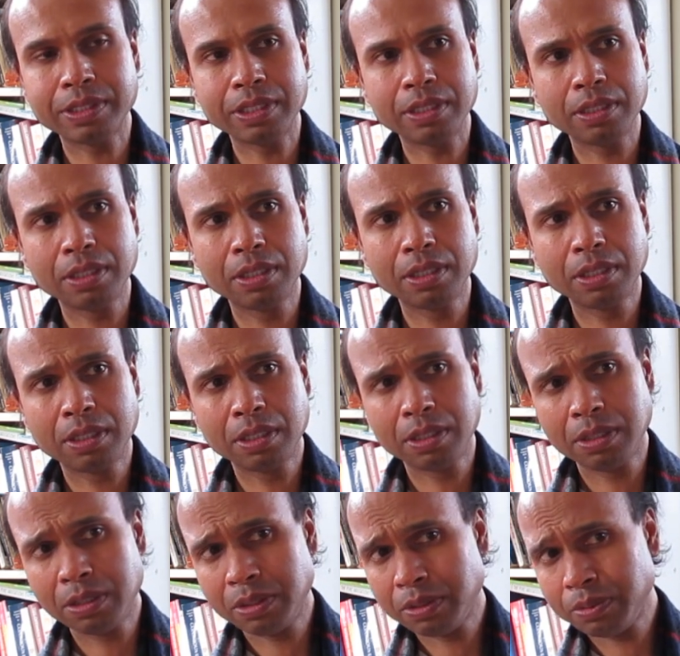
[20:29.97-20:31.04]
That speaks of
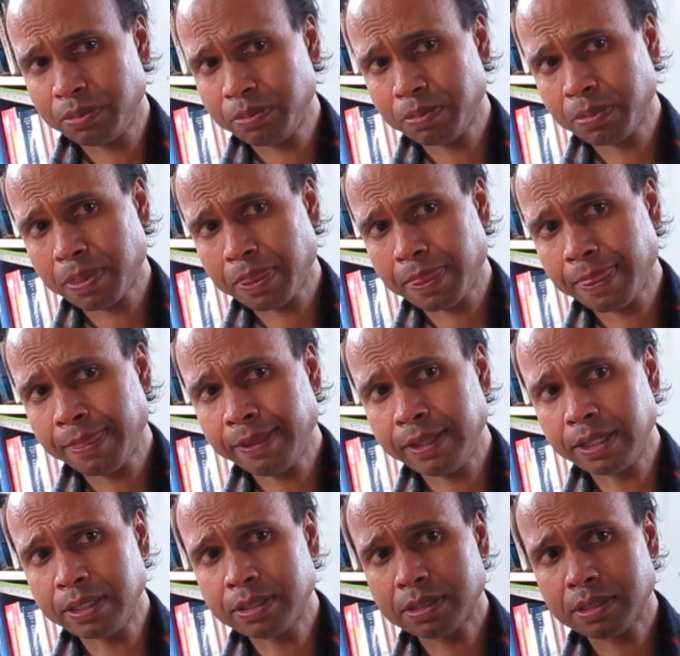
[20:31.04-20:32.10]
truth to me.
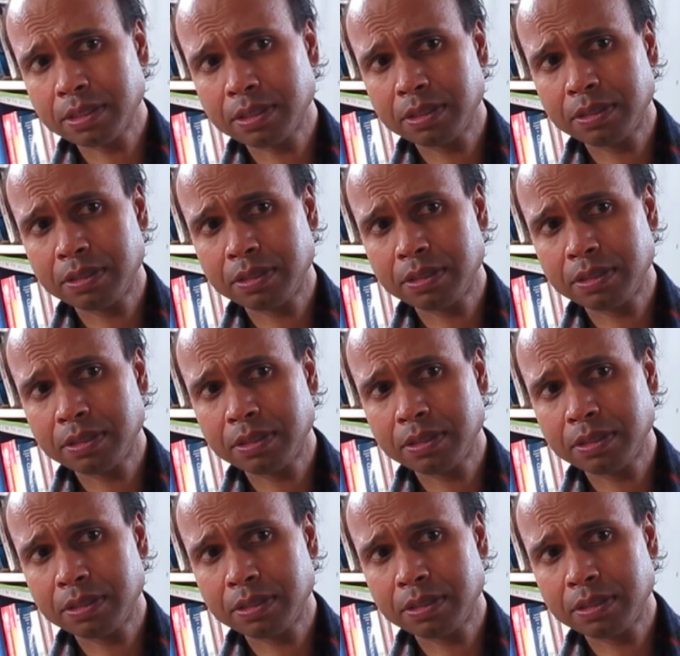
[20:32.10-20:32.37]
That yes.